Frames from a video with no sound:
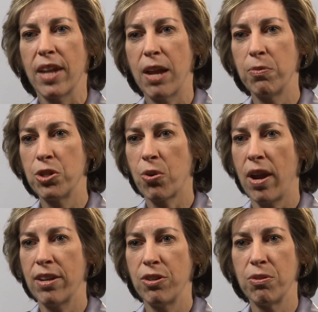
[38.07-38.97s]
And we
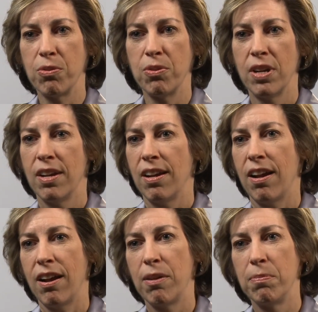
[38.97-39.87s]
try to
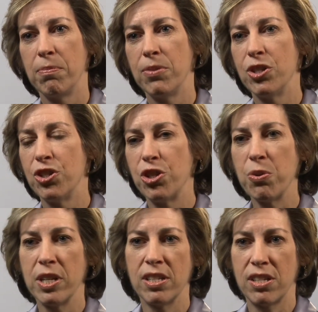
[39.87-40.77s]
um,
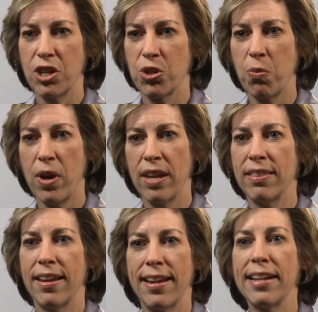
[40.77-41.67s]
do it in such a
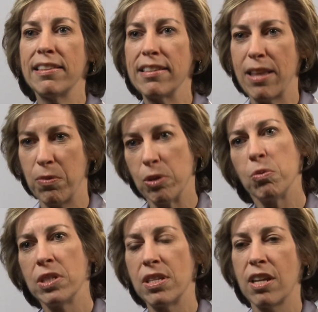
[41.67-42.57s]
way that anything that
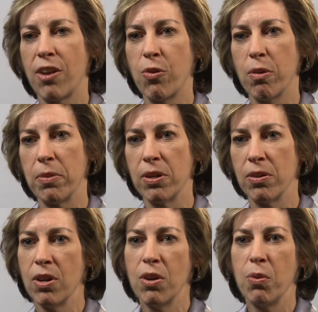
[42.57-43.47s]
we would see on
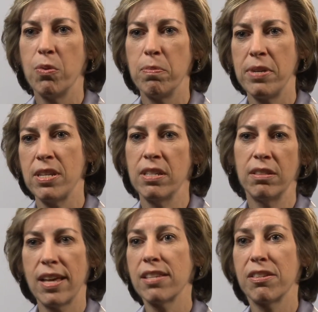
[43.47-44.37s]
orbit would
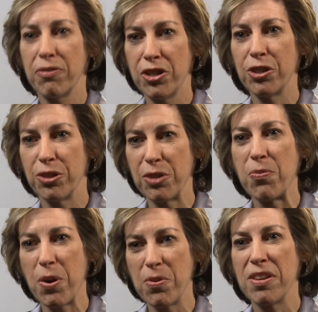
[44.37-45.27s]
be less severe
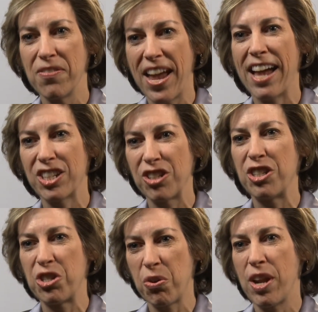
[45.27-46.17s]
than what we have
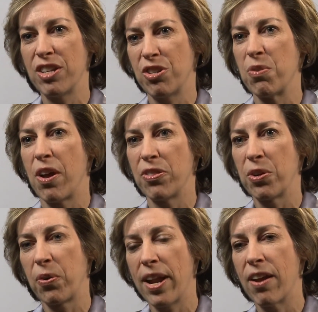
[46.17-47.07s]
actually trained to on
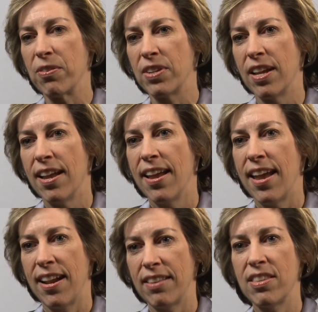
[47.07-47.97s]
the ground.
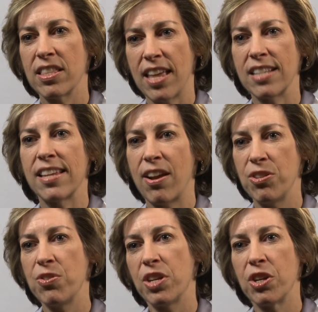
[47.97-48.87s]
And I think that's how
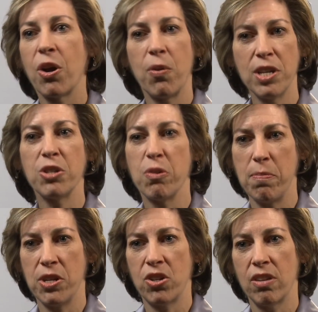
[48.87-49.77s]
you can go into
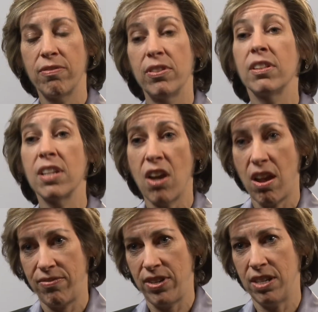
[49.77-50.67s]
a mission feeling
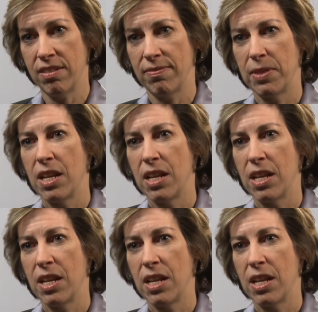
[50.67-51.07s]
confident,